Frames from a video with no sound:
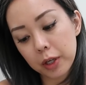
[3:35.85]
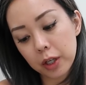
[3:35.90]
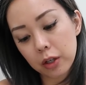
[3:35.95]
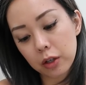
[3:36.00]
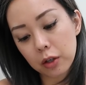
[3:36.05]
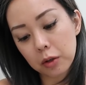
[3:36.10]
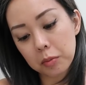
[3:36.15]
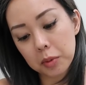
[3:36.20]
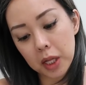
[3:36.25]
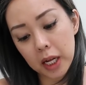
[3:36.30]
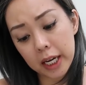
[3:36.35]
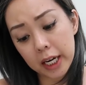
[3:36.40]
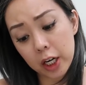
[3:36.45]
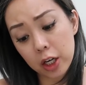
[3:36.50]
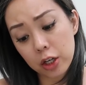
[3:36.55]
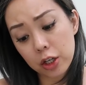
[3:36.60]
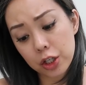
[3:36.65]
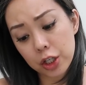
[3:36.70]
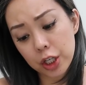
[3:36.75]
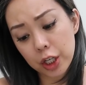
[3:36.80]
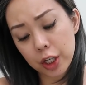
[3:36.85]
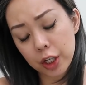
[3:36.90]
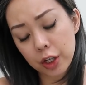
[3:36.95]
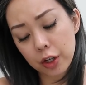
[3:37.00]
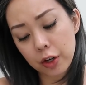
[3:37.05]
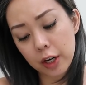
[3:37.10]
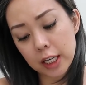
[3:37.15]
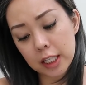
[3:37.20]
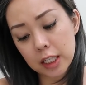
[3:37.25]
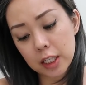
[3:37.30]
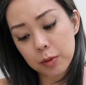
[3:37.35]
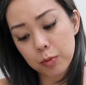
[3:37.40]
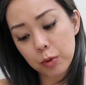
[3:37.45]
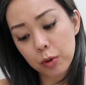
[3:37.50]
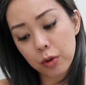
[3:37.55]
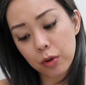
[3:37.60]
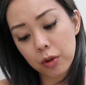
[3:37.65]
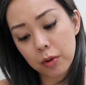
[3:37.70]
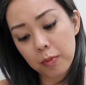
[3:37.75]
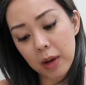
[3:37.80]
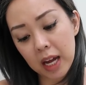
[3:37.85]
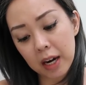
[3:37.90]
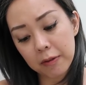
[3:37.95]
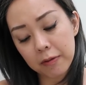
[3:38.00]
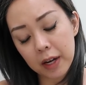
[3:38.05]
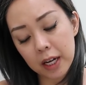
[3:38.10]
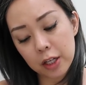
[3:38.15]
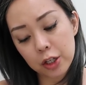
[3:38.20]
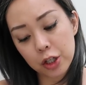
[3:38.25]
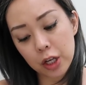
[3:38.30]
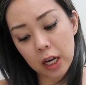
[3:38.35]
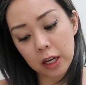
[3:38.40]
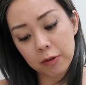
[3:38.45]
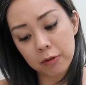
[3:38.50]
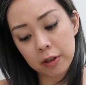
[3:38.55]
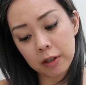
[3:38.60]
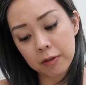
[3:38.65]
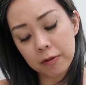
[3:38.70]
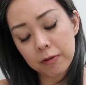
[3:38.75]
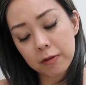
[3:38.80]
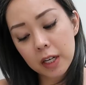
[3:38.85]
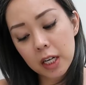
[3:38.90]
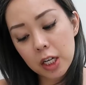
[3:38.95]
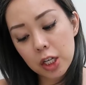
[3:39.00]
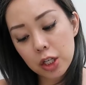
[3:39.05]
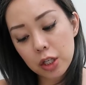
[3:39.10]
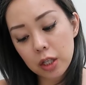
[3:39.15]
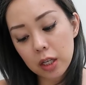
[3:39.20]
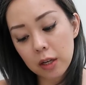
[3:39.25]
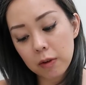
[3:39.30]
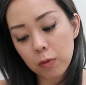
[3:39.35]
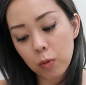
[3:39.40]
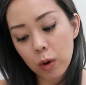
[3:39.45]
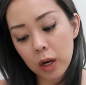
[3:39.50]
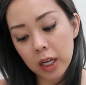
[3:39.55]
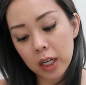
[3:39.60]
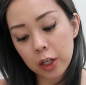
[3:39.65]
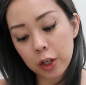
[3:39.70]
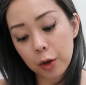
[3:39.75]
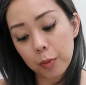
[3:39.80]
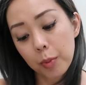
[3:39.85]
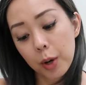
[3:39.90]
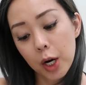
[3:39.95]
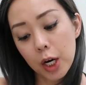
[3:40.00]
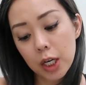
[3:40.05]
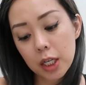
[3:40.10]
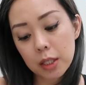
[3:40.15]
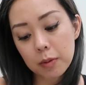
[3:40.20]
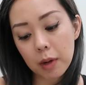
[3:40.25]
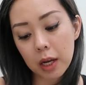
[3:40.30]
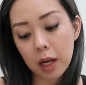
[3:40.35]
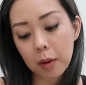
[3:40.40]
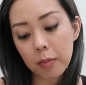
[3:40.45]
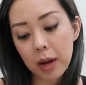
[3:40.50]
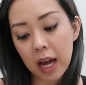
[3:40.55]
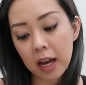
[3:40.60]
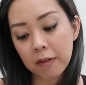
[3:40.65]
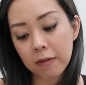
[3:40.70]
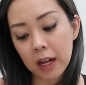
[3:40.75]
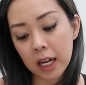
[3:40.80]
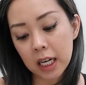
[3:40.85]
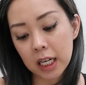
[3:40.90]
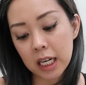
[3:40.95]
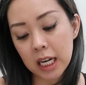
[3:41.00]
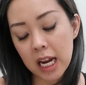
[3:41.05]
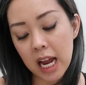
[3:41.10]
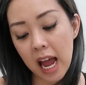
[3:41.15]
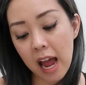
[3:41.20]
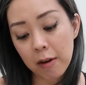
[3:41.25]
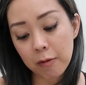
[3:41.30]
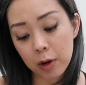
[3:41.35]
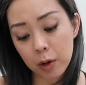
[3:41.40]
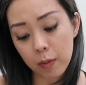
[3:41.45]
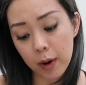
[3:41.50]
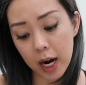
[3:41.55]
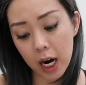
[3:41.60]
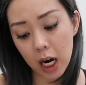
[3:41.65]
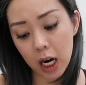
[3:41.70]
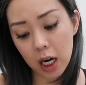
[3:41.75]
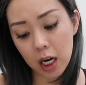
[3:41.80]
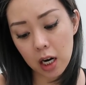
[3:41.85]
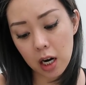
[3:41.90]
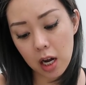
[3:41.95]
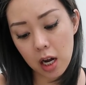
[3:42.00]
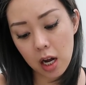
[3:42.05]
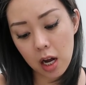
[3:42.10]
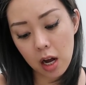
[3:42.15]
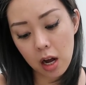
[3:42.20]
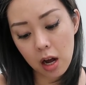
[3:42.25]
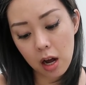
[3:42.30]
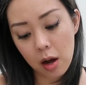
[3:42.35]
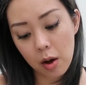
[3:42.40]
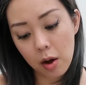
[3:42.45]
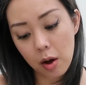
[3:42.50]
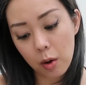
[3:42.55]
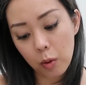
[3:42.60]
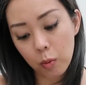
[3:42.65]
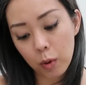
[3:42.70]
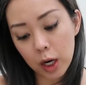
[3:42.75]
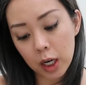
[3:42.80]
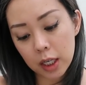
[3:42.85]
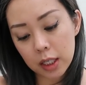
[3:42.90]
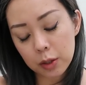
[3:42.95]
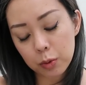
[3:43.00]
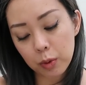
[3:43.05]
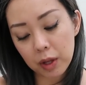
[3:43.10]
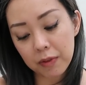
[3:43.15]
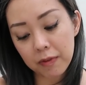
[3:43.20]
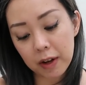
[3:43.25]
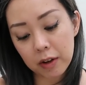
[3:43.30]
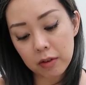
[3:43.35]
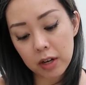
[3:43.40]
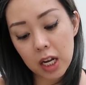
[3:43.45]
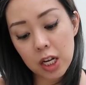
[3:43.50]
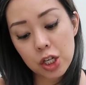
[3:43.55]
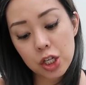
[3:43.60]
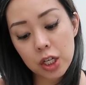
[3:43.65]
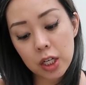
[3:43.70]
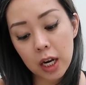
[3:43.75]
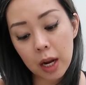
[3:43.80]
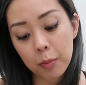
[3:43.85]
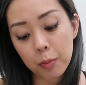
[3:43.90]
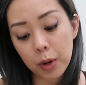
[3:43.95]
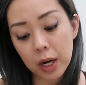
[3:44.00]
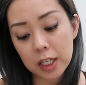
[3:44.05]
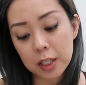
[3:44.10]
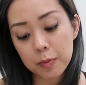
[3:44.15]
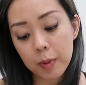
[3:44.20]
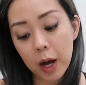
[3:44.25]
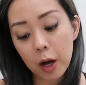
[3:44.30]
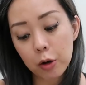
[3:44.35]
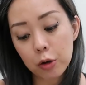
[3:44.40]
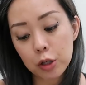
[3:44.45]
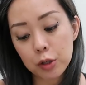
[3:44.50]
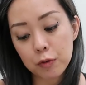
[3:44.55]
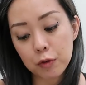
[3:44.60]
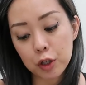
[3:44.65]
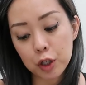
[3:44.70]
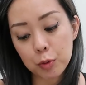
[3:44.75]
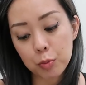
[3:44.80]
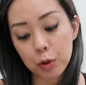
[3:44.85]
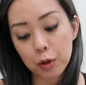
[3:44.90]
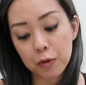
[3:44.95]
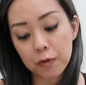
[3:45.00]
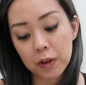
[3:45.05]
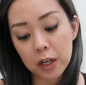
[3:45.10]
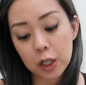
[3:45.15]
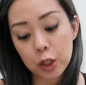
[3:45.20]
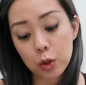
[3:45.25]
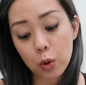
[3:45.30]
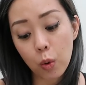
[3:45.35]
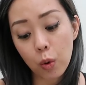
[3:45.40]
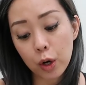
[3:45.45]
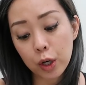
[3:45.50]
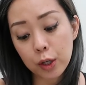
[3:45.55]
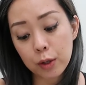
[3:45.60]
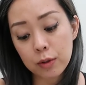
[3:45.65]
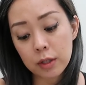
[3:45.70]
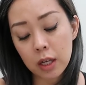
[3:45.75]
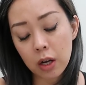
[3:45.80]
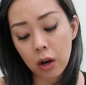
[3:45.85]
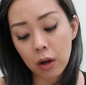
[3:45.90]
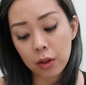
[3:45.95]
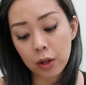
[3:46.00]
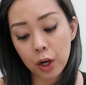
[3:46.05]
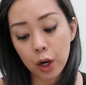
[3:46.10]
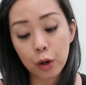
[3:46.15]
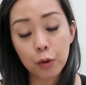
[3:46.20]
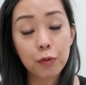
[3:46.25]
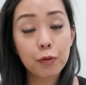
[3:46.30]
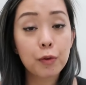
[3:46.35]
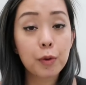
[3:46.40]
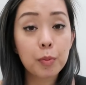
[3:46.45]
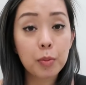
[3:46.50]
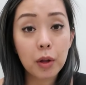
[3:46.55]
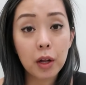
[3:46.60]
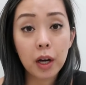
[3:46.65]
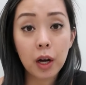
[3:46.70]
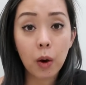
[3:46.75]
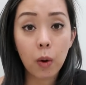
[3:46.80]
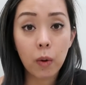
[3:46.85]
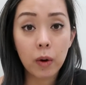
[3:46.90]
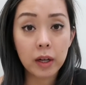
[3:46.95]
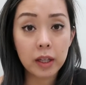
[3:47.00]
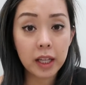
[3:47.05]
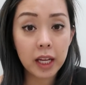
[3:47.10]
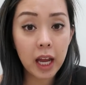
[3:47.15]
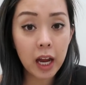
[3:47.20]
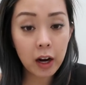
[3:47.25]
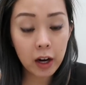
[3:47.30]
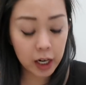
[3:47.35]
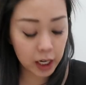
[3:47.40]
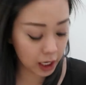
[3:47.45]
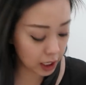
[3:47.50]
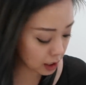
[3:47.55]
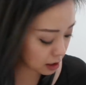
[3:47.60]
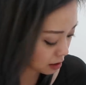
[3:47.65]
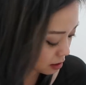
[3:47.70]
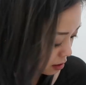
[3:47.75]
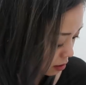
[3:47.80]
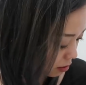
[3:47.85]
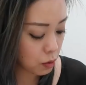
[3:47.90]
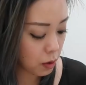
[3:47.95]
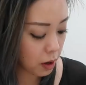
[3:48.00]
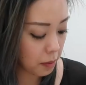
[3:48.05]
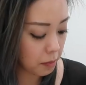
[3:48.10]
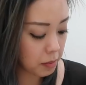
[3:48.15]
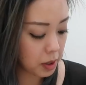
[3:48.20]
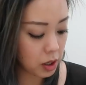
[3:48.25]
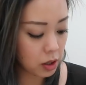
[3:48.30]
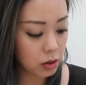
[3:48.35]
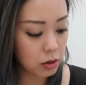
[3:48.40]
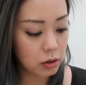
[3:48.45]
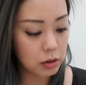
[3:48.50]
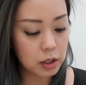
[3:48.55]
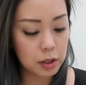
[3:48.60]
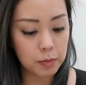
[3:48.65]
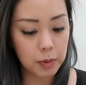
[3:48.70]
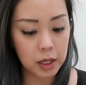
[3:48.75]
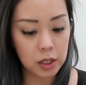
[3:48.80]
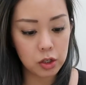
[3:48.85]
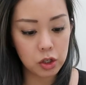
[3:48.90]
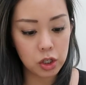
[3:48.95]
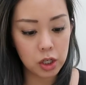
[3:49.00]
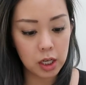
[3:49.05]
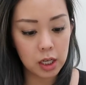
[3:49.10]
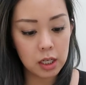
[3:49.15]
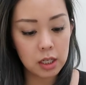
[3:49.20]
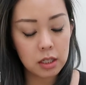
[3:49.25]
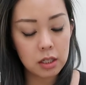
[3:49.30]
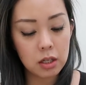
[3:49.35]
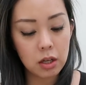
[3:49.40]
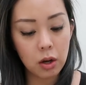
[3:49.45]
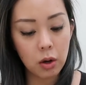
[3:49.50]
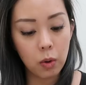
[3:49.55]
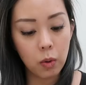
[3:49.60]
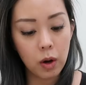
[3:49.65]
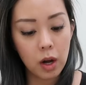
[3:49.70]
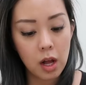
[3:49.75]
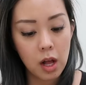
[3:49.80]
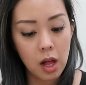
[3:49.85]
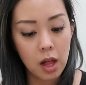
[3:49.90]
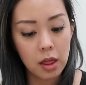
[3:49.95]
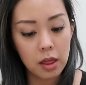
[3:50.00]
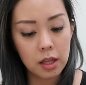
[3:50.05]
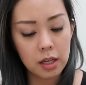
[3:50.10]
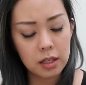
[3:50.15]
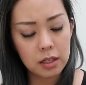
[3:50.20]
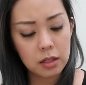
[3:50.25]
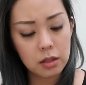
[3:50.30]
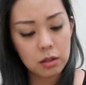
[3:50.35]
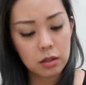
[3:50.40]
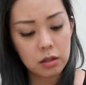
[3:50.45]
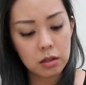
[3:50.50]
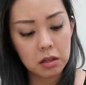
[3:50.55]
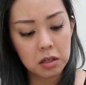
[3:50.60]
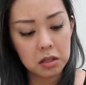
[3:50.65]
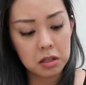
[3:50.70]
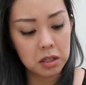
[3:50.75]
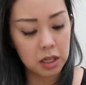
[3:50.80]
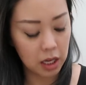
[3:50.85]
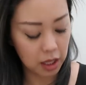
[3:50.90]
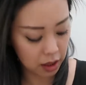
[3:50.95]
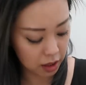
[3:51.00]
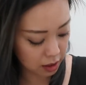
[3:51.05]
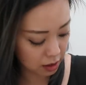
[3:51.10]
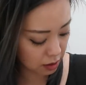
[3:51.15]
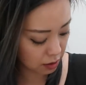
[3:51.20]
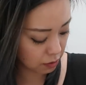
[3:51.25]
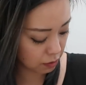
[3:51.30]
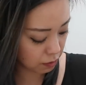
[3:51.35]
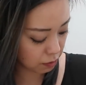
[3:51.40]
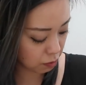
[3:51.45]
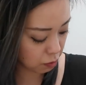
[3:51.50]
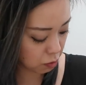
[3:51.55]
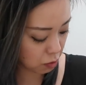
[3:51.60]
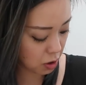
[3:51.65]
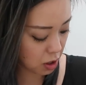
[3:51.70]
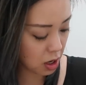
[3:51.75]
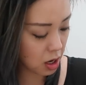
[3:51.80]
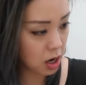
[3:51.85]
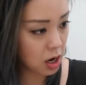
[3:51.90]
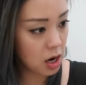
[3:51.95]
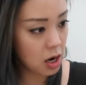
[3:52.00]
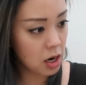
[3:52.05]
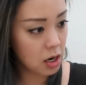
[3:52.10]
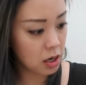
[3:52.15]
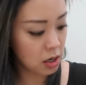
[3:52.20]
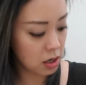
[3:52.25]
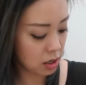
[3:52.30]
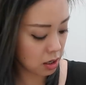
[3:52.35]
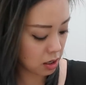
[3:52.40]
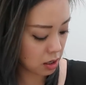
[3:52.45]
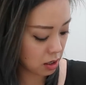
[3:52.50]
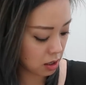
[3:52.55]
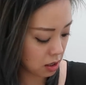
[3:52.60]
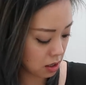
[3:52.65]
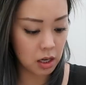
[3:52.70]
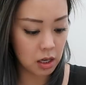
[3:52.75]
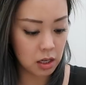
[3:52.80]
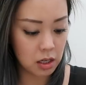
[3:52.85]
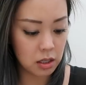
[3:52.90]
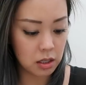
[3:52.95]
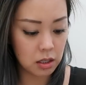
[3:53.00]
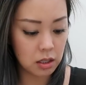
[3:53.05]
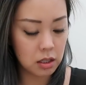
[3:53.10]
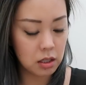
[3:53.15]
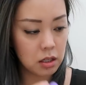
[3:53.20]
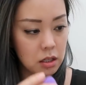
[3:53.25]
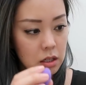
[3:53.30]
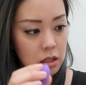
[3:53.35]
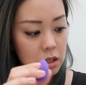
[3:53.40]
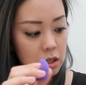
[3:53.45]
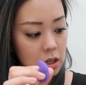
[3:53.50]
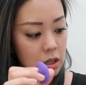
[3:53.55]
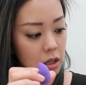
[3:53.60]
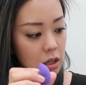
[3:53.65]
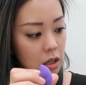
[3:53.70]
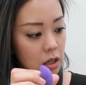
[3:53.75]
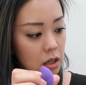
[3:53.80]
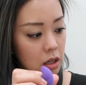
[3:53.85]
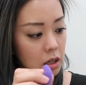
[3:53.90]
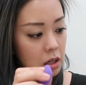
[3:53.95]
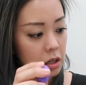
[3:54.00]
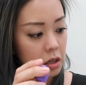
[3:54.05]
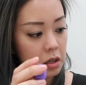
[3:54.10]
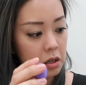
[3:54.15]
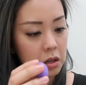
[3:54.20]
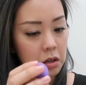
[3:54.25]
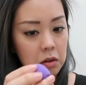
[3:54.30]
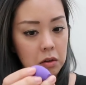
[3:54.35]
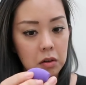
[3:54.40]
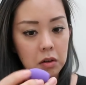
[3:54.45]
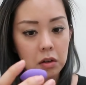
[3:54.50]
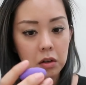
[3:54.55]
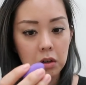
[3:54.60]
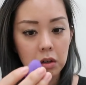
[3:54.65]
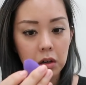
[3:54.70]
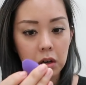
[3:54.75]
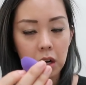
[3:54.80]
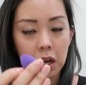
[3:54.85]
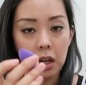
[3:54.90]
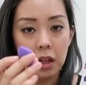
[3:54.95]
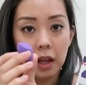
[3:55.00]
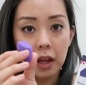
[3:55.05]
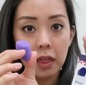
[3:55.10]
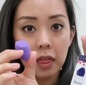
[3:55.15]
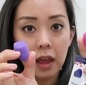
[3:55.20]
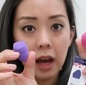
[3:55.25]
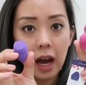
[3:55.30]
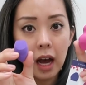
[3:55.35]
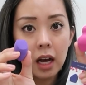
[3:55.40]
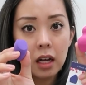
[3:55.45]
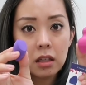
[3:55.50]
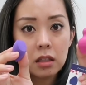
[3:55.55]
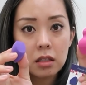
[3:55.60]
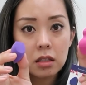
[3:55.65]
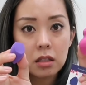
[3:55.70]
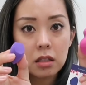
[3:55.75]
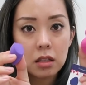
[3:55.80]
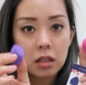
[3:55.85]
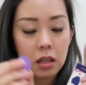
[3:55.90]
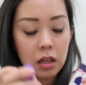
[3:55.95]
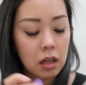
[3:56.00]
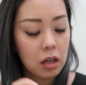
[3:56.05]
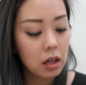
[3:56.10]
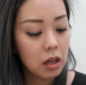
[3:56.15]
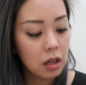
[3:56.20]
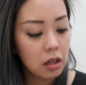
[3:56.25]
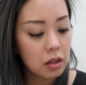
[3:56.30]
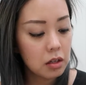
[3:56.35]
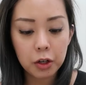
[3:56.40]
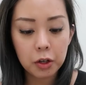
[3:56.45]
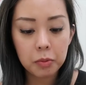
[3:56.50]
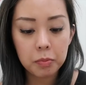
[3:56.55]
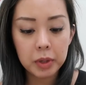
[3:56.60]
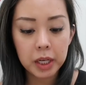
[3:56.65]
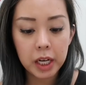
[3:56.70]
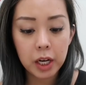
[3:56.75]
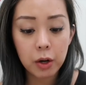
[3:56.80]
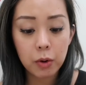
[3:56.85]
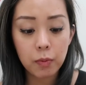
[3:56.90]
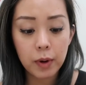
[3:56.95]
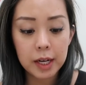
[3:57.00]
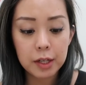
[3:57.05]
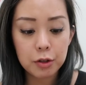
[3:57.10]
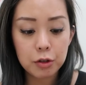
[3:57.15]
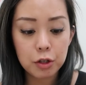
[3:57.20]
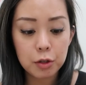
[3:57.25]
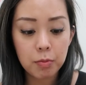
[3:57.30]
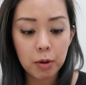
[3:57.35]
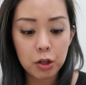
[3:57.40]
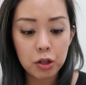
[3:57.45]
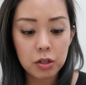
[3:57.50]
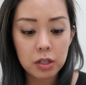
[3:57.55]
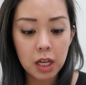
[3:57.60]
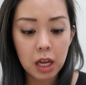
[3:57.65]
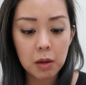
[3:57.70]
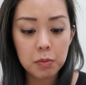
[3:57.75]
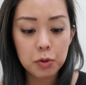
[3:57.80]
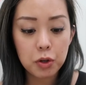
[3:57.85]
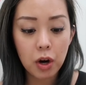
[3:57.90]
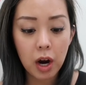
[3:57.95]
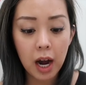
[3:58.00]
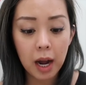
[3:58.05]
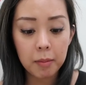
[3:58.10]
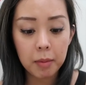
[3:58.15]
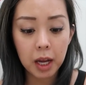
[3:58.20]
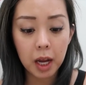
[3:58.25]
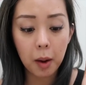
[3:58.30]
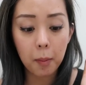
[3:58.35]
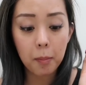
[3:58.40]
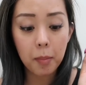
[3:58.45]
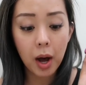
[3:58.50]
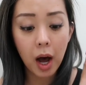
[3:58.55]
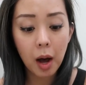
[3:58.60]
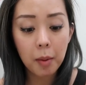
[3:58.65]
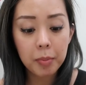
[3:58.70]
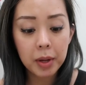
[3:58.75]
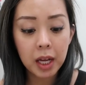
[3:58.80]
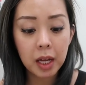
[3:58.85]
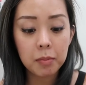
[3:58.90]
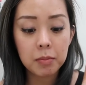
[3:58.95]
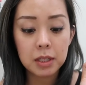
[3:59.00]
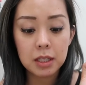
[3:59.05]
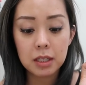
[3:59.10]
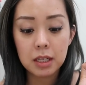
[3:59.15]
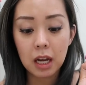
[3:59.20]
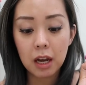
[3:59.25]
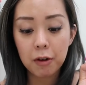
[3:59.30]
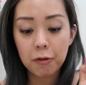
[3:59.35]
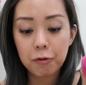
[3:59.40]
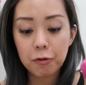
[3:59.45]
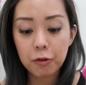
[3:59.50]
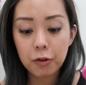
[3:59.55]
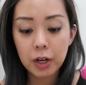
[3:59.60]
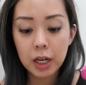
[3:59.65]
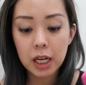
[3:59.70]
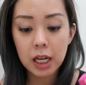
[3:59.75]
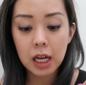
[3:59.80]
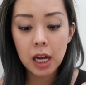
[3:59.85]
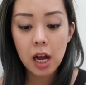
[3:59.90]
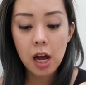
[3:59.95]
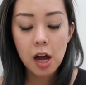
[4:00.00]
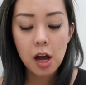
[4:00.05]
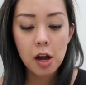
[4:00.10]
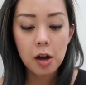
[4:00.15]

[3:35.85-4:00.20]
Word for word: Miracle Blotting Cushion creates smooth, mattifying shine for your finish. Leave one in your purse, makeup bag, vanity, everywhere. Works with foundation and pressed powders for a smooth finish, or use it on their own for blotting oily areas. So, two Miracle Sponges. So this is like this one is kind of like that. Miracle Mini Eraser Sponges keeps your eye makeup popping and mistake-free.